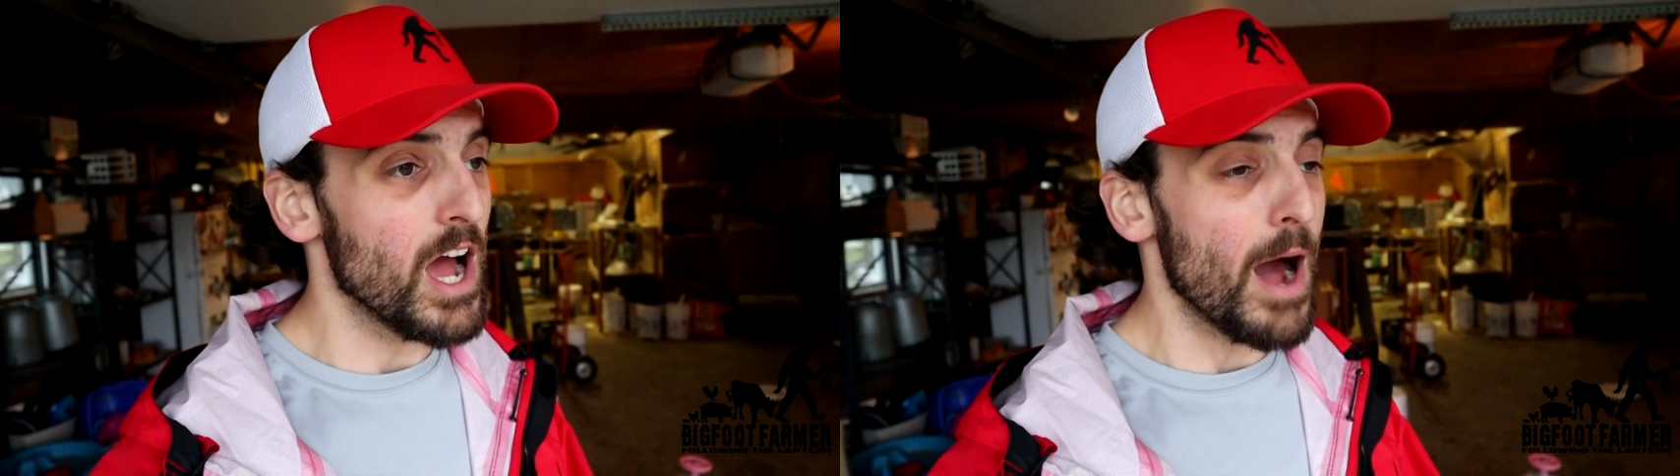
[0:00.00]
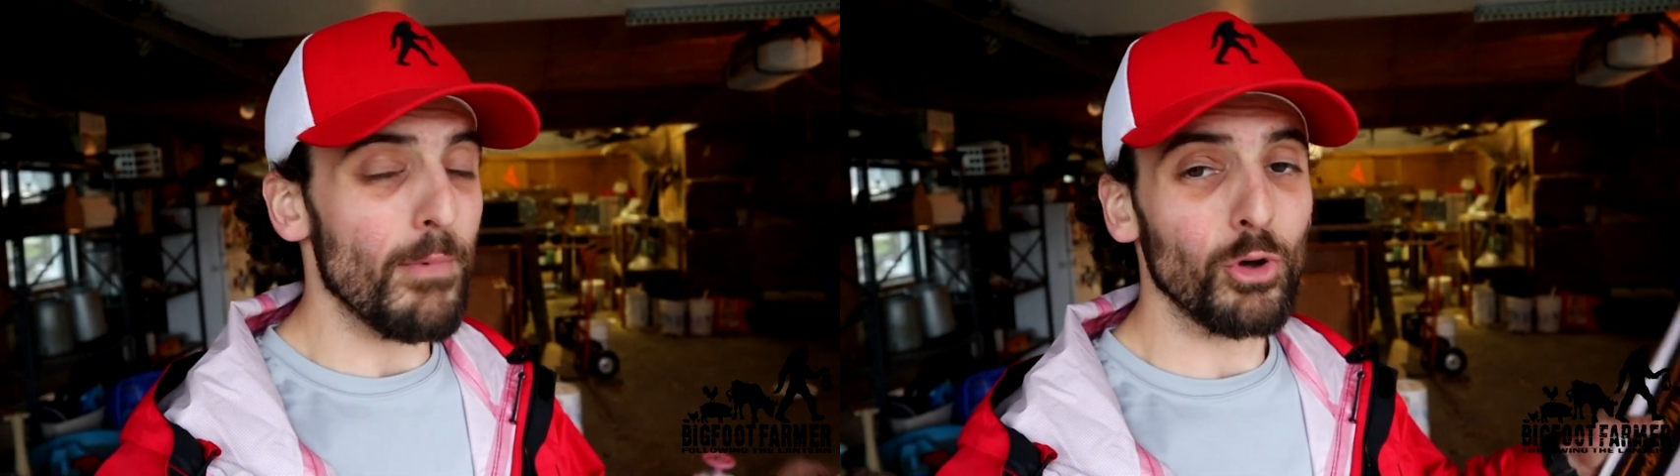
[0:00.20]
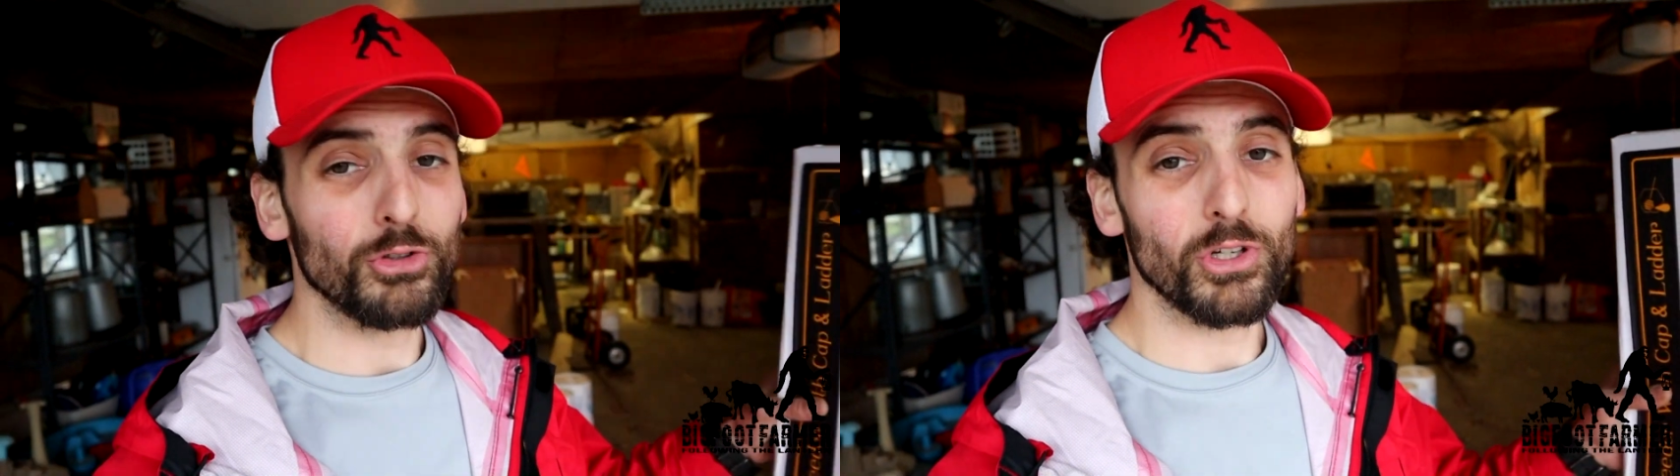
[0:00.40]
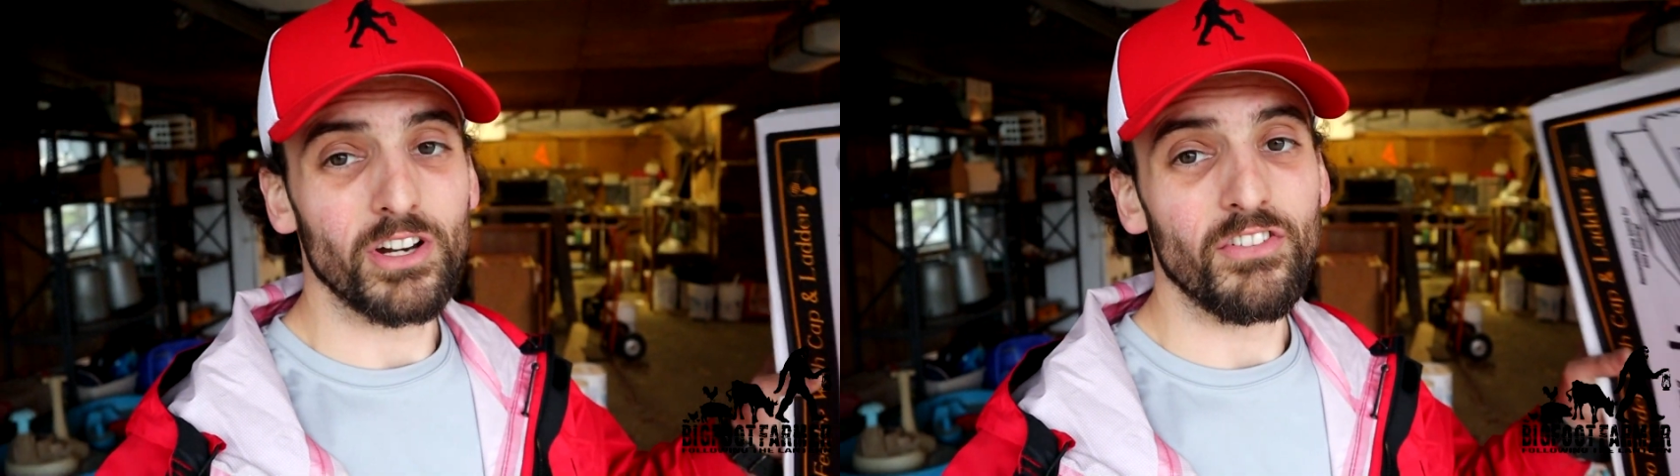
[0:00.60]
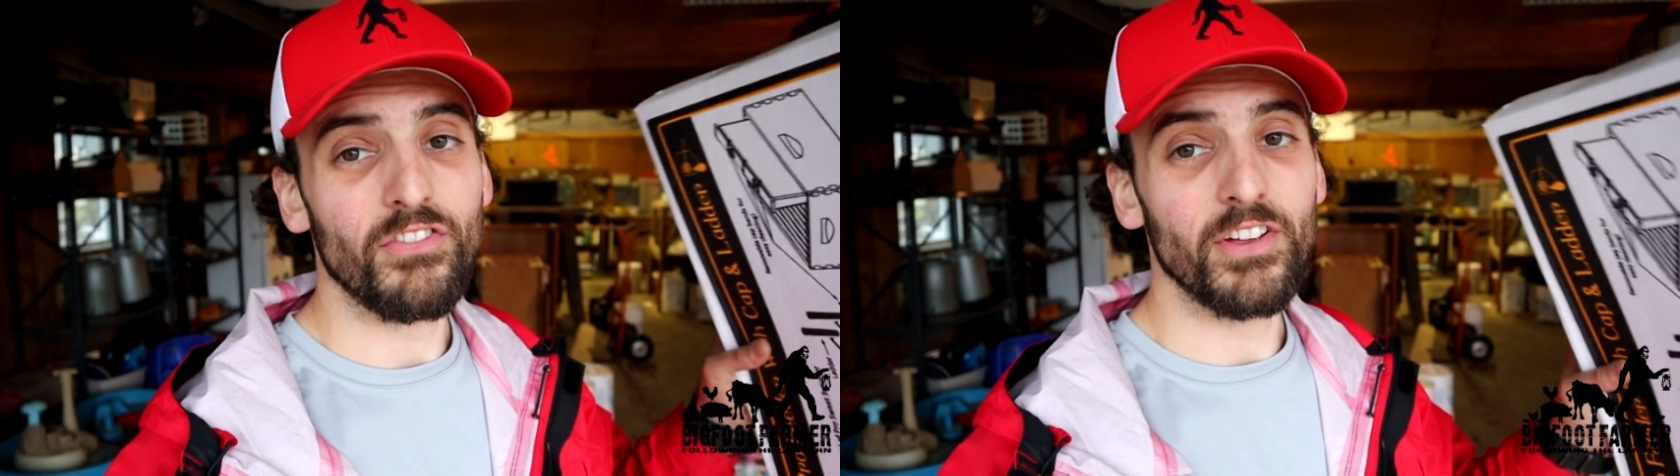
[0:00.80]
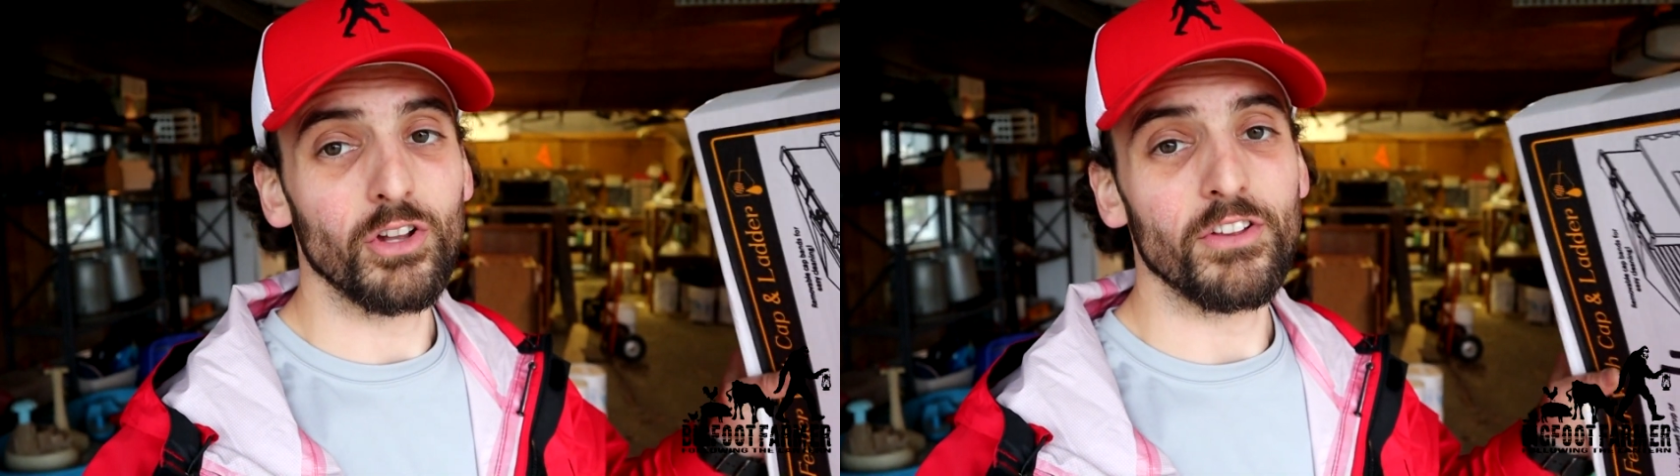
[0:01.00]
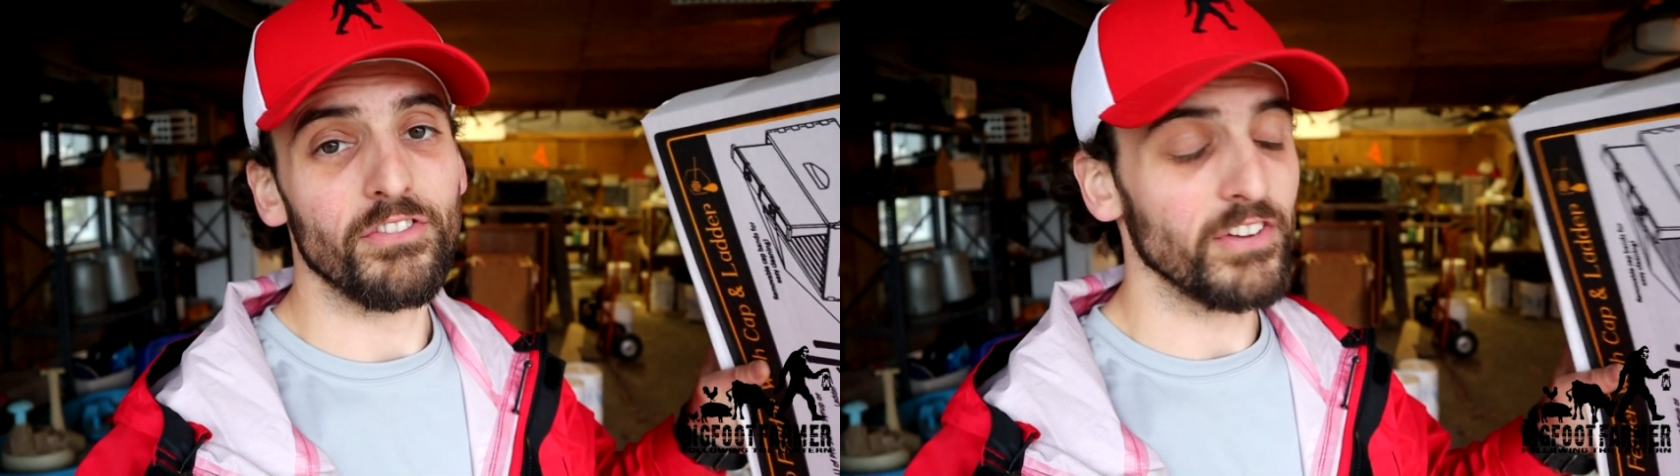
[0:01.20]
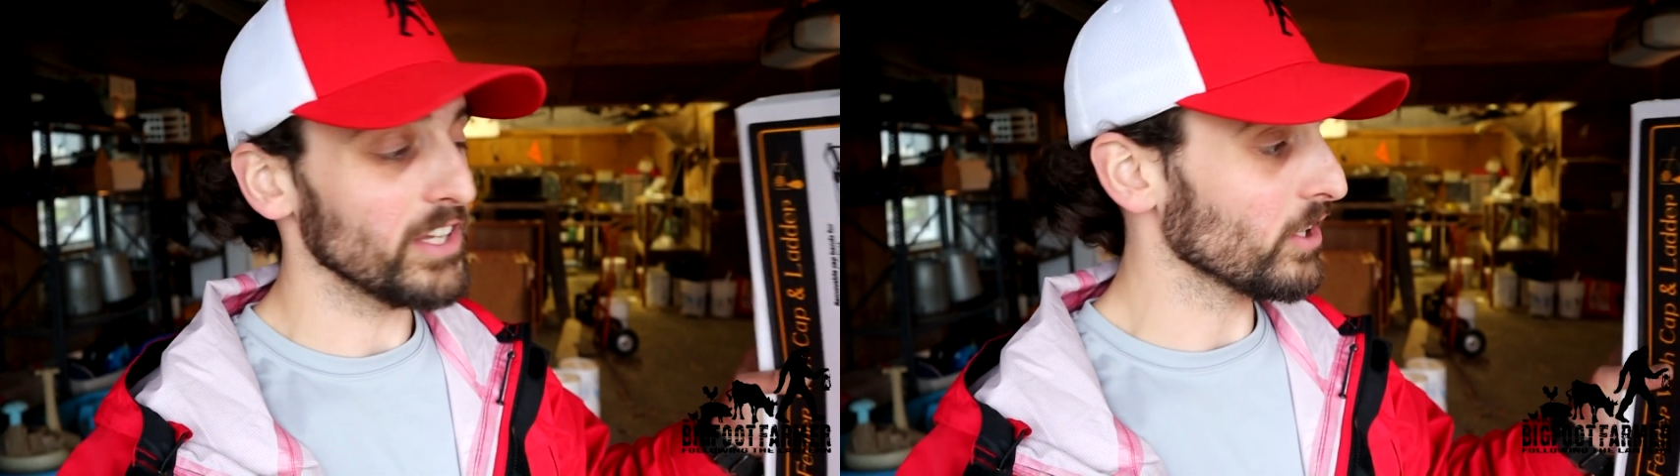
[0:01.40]
I'm also gonna fill the
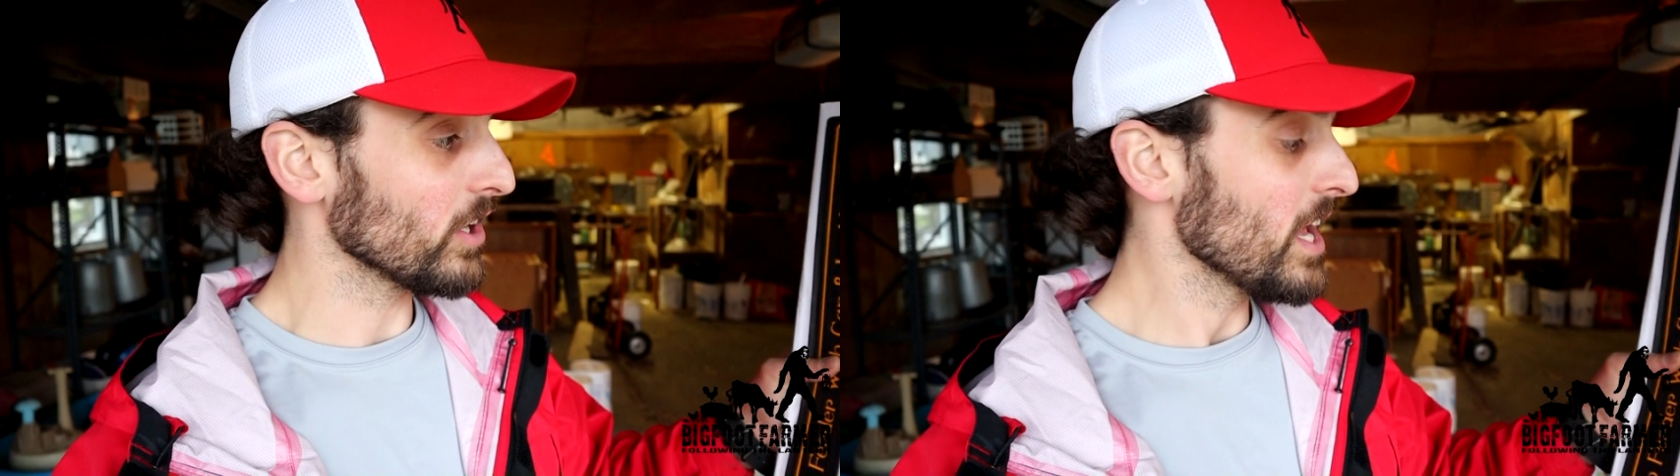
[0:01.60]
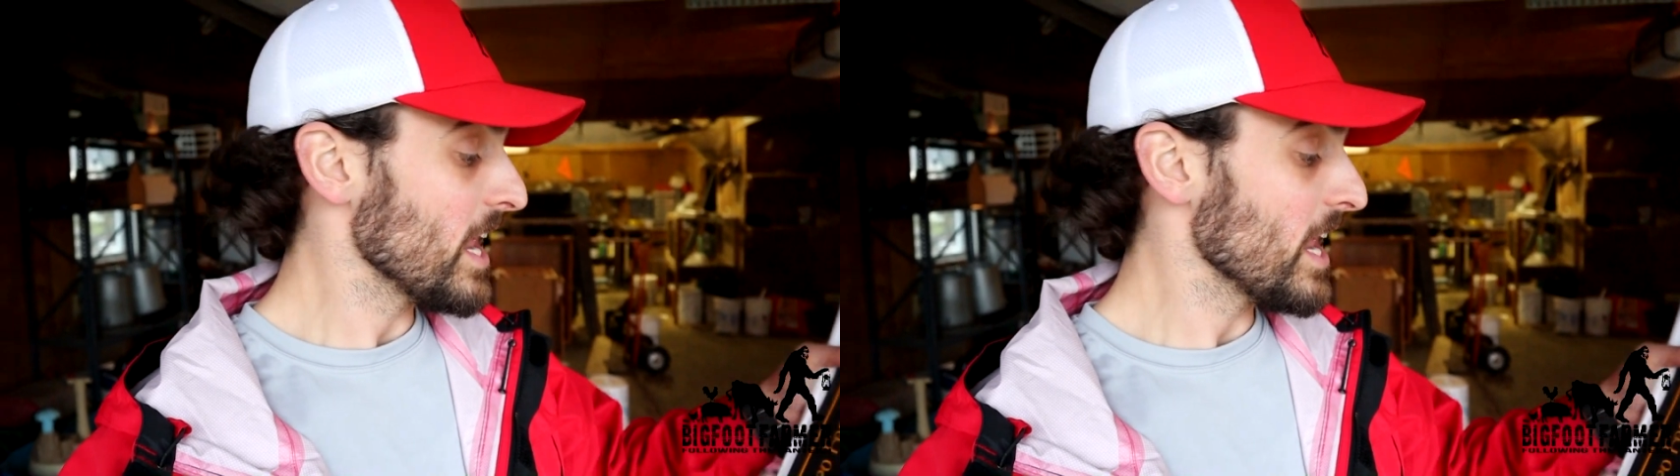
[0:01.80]
feeder.